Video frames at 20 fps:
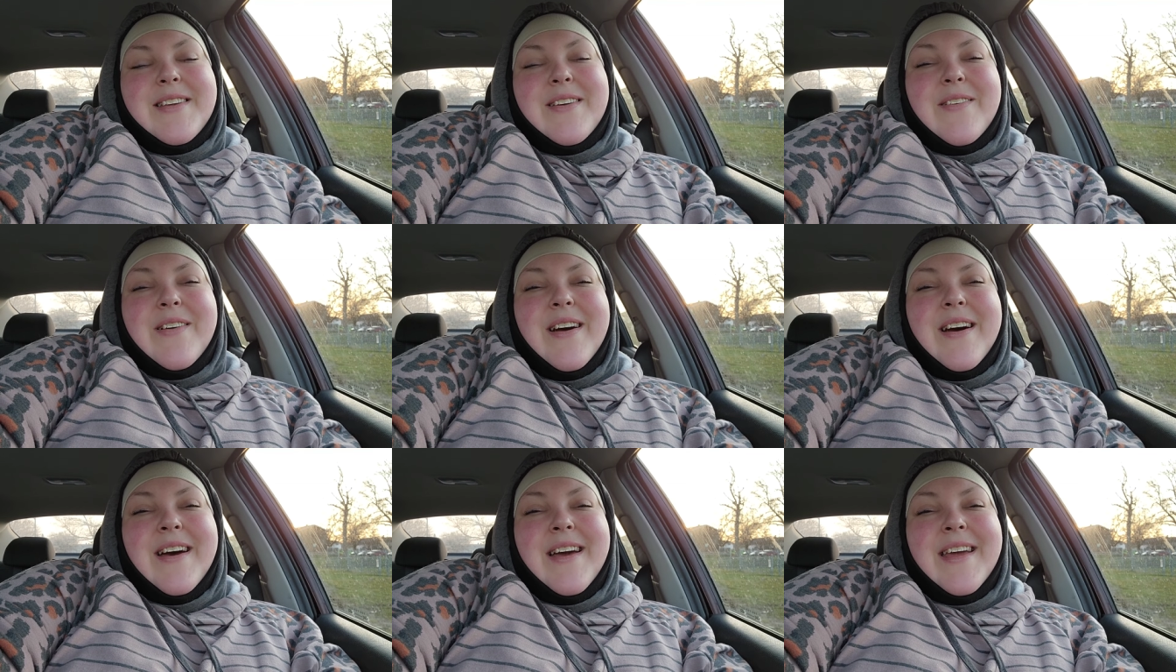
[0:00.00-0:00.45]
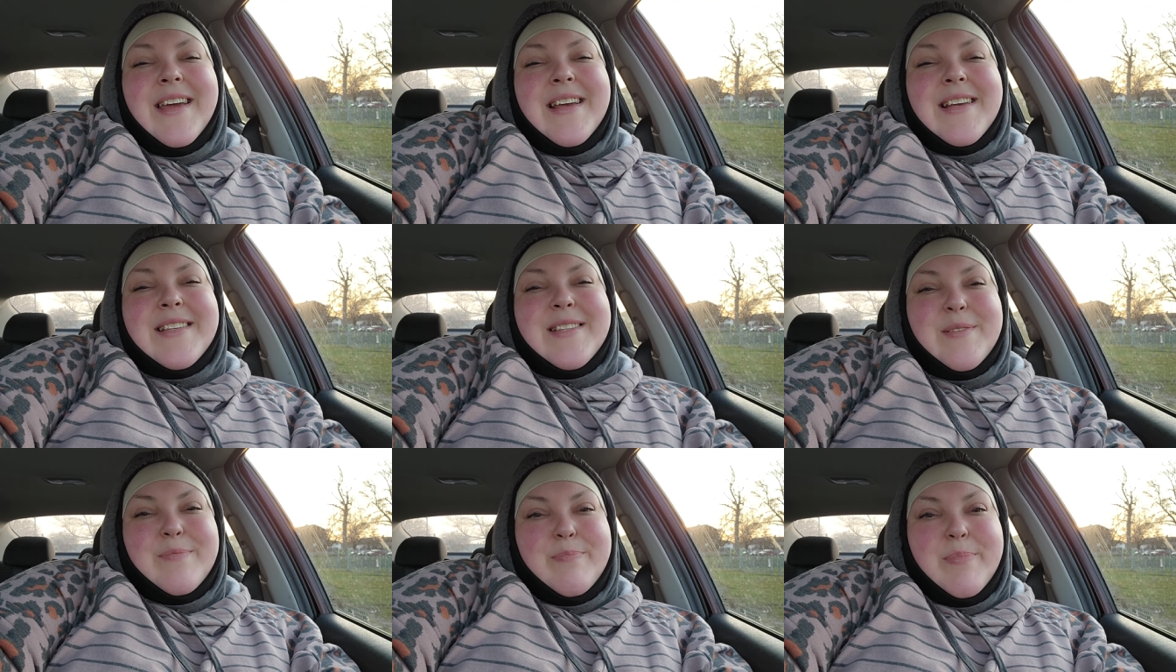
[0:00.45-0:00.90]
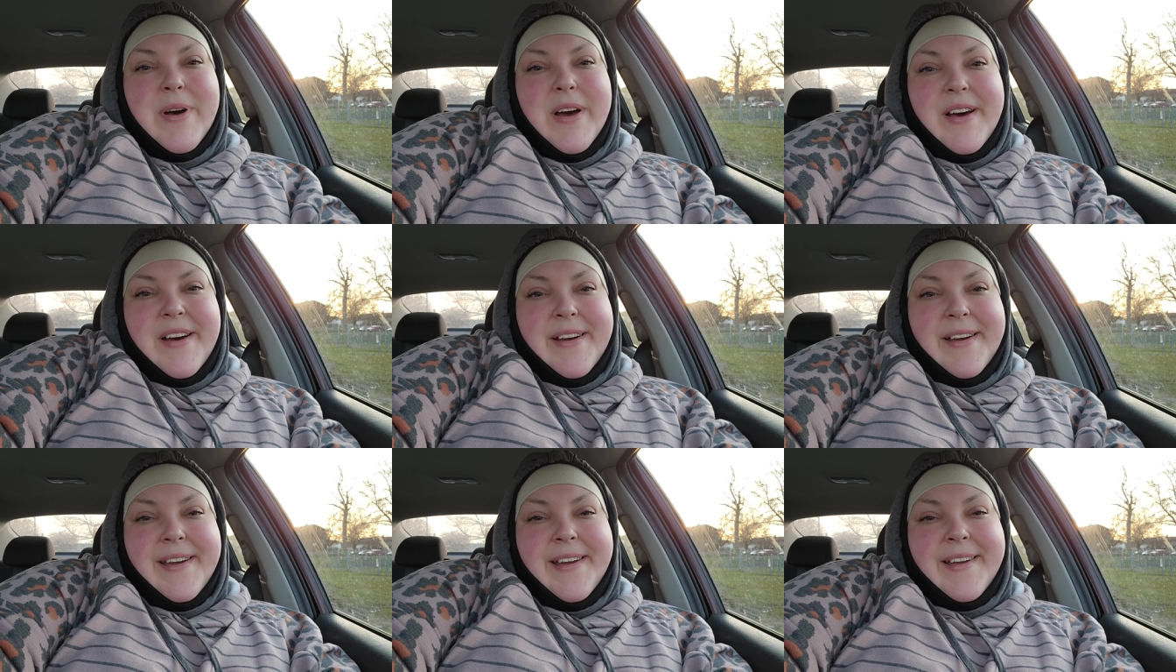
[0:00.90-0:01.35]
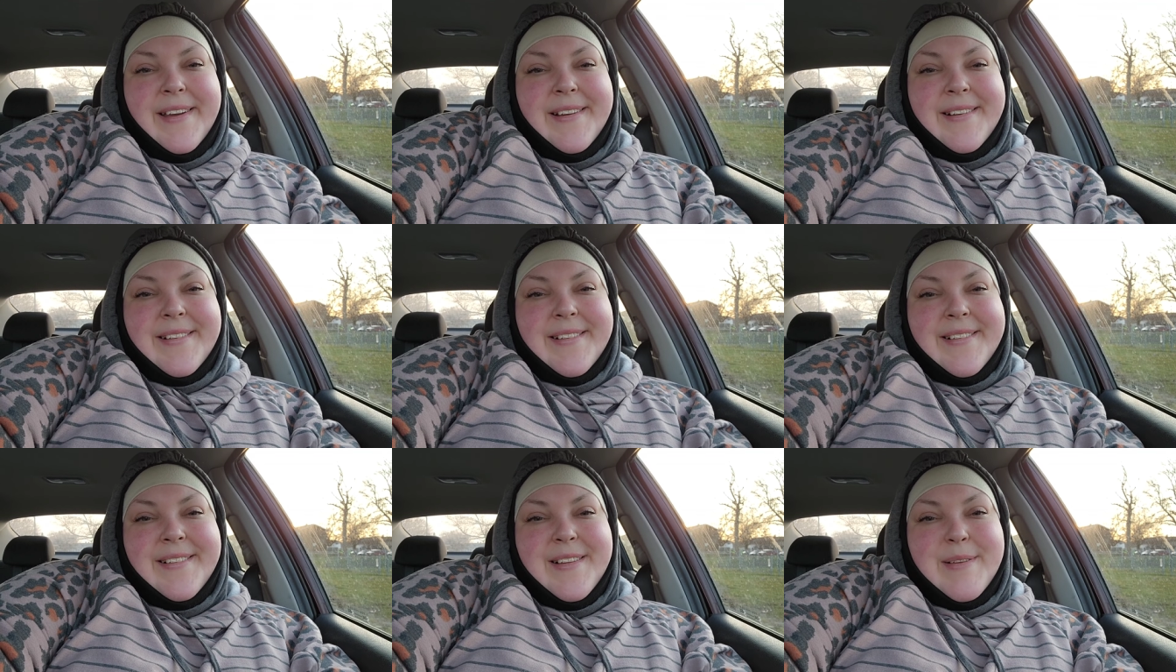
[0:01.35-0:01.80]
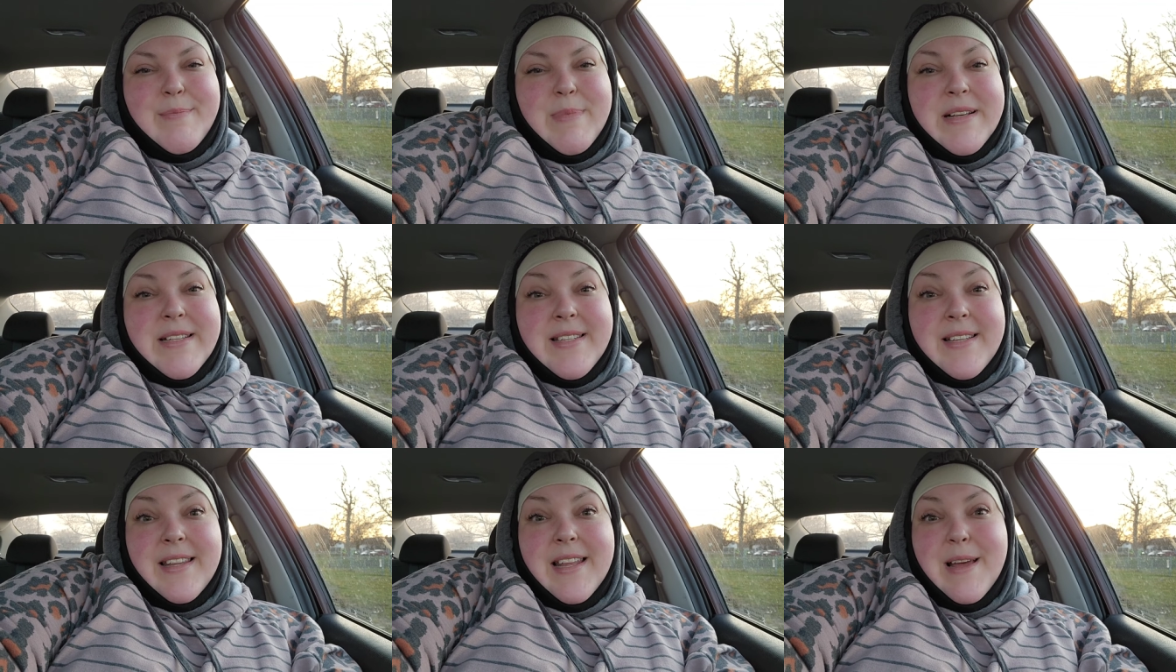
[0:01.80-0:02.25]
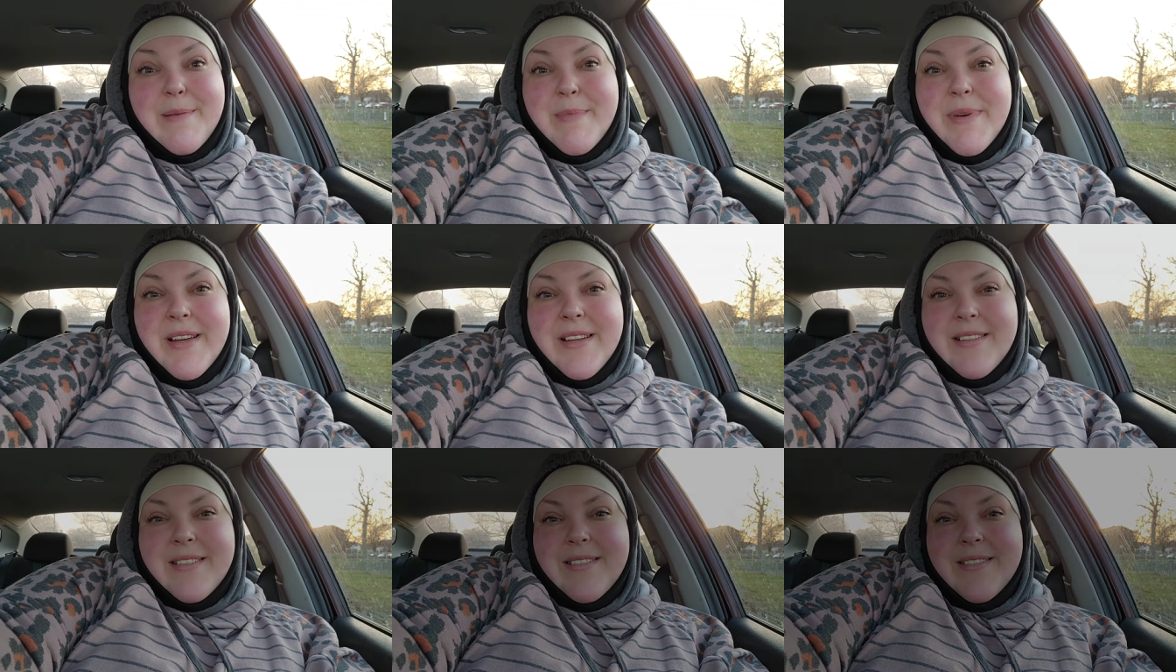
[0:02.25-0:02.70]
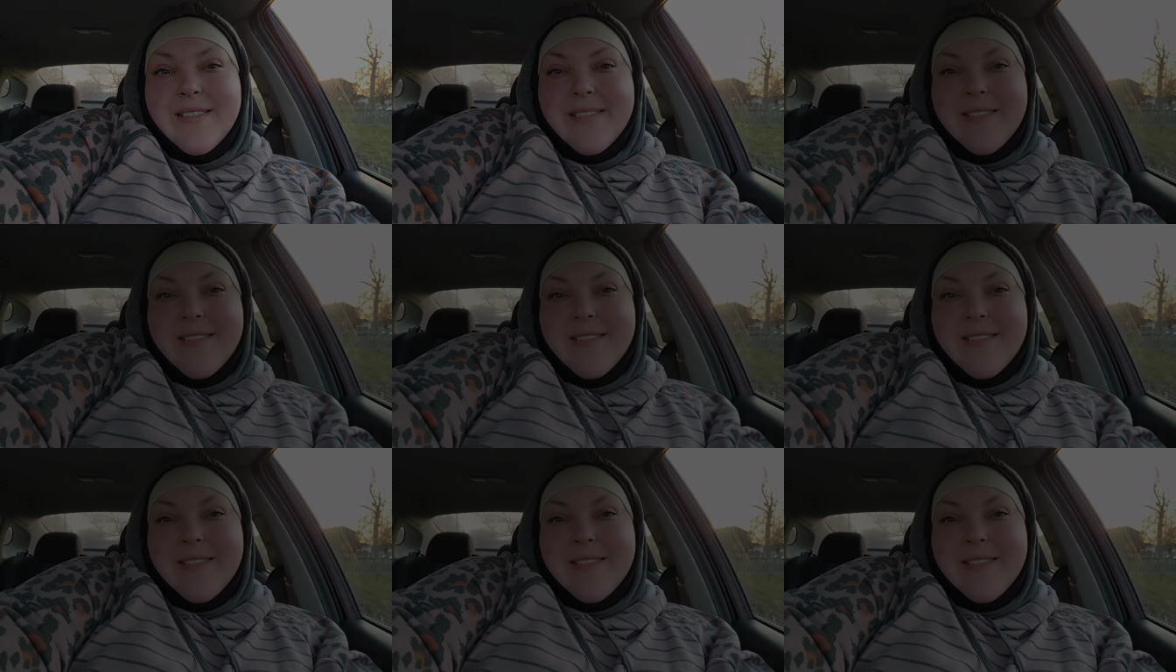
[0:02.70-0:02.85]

See you guys. Bye. Masalama.